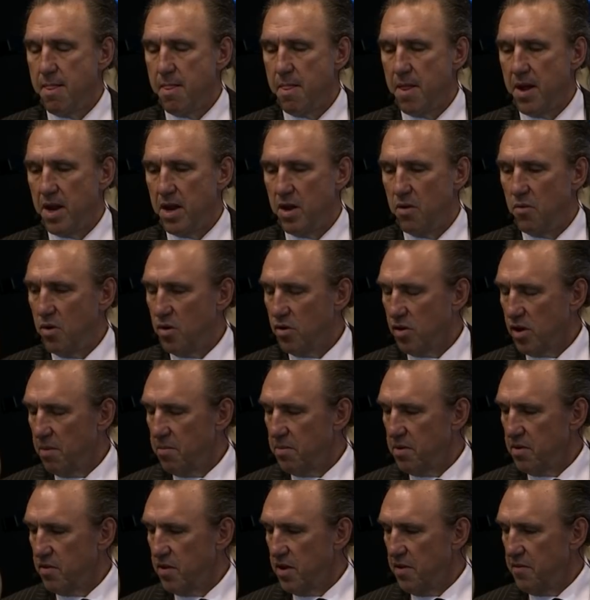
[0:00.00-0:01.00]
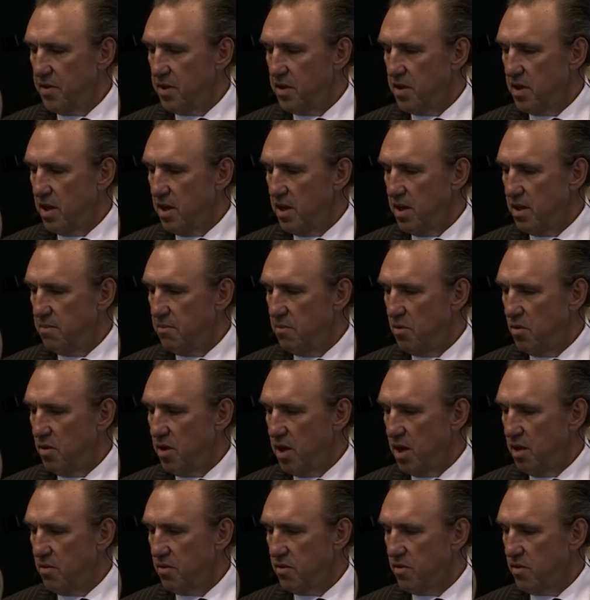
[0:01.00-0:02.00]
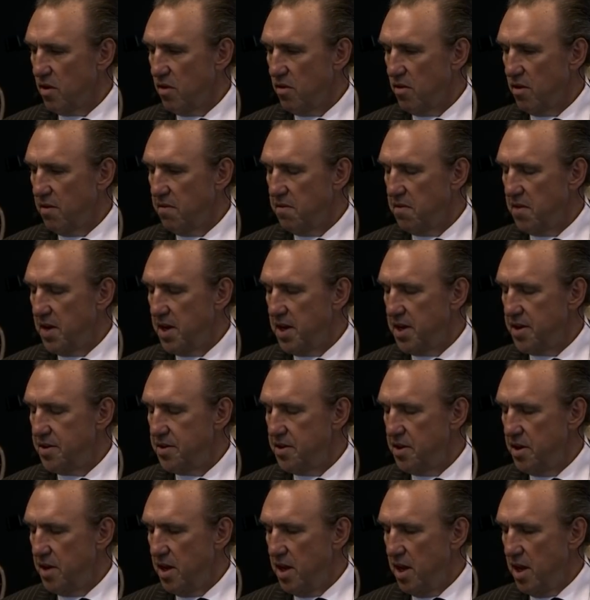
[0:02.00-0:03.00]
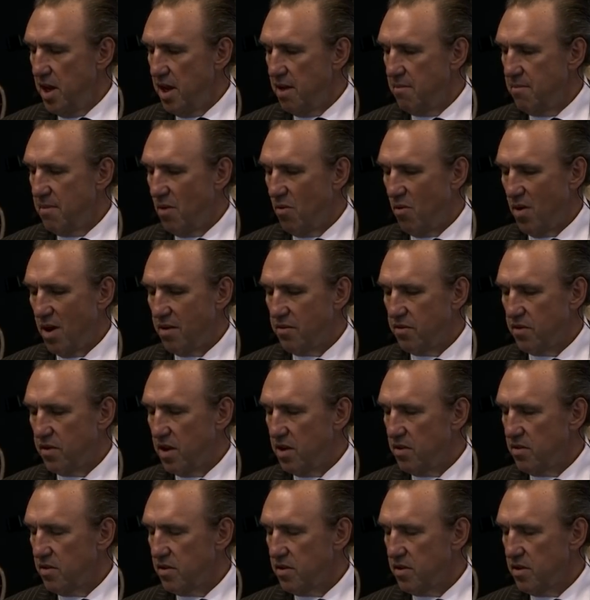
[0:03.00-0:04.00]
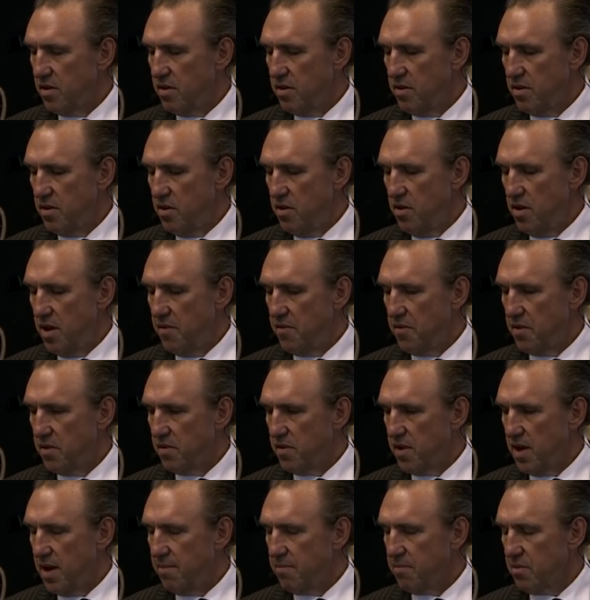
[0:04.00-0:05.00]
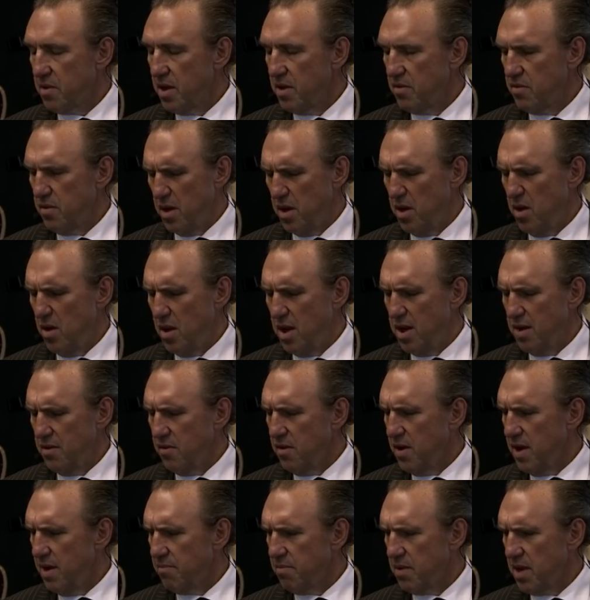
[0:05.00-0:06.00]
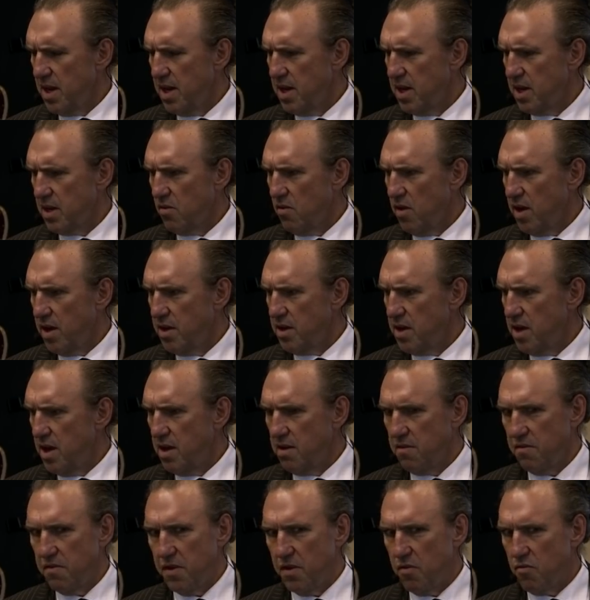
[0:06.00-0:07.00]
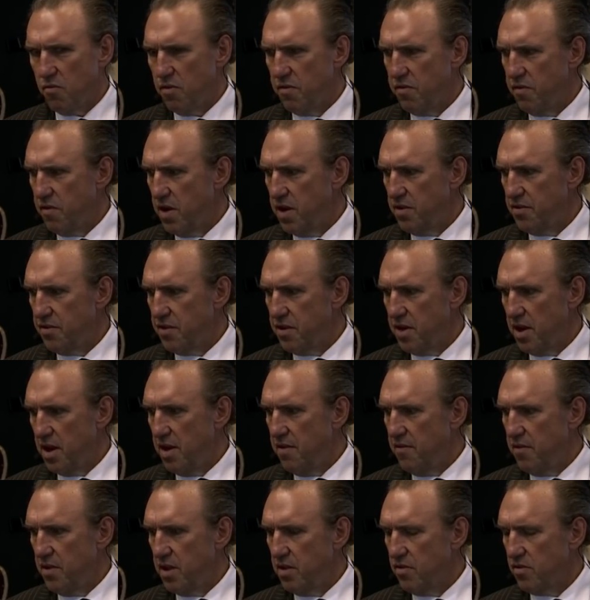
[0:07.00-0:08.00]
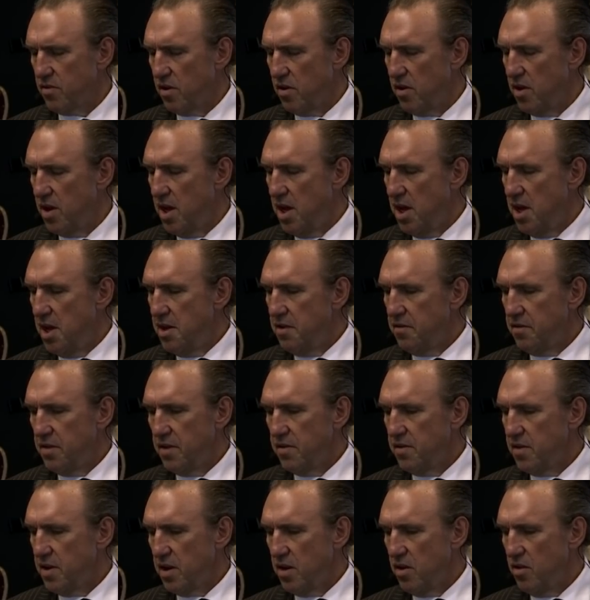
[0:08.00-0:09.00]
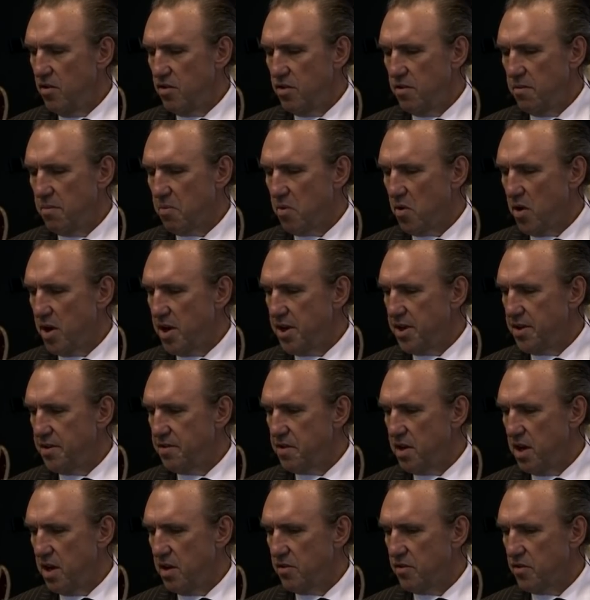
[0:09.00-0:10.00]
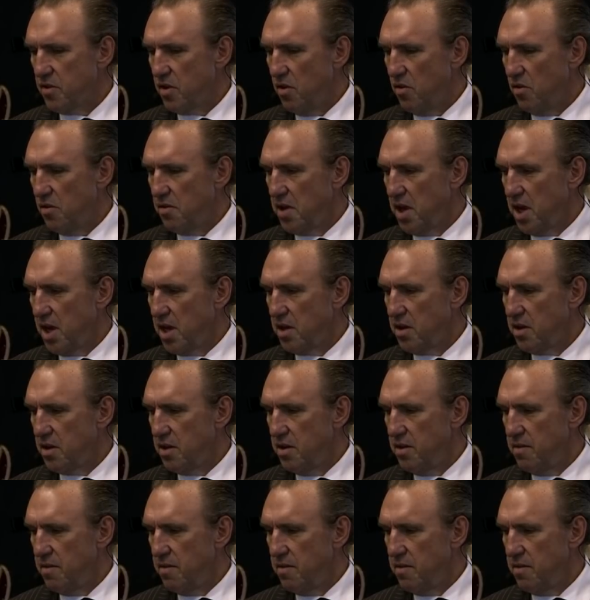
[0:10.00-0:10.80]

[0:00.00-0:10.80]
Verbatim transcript: And I woke up at 7:30 in the morning. I was totally fine. And my wife says, "You never slept." I said, "No, I slept. I had a great night. I feel refreshed. Everything's gone." She said, "No, you prayed in tongues the whole night."